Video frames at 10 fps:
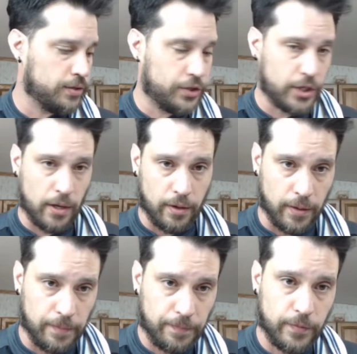chowder,
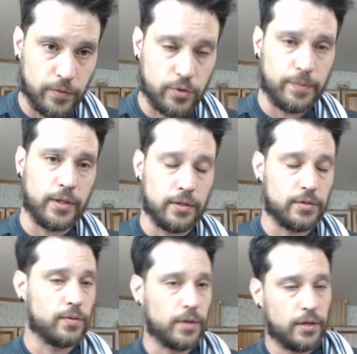be good.
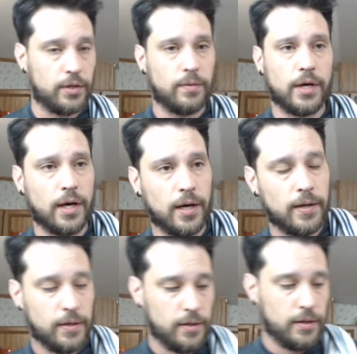So we're gonna do a
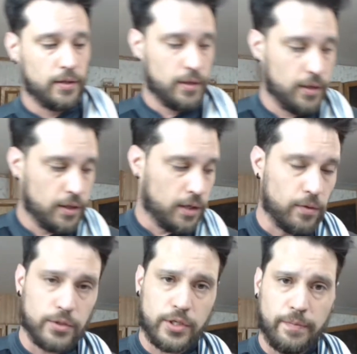
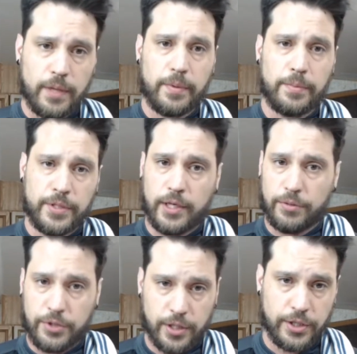roasted baby potato
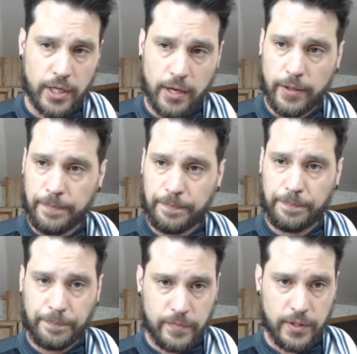chicken chowder
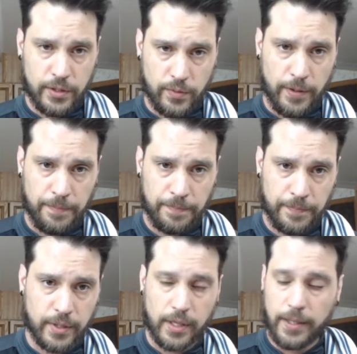as well
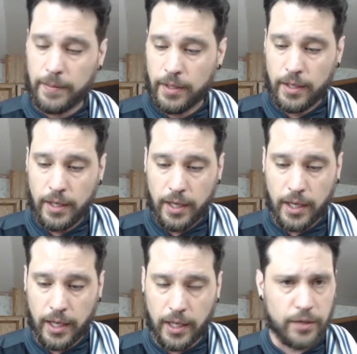tonight,
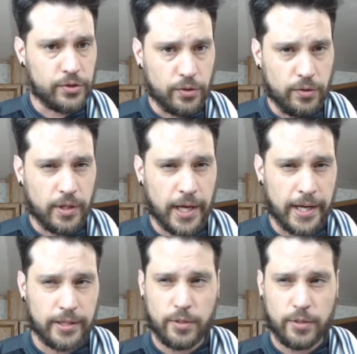and I'll show you guys the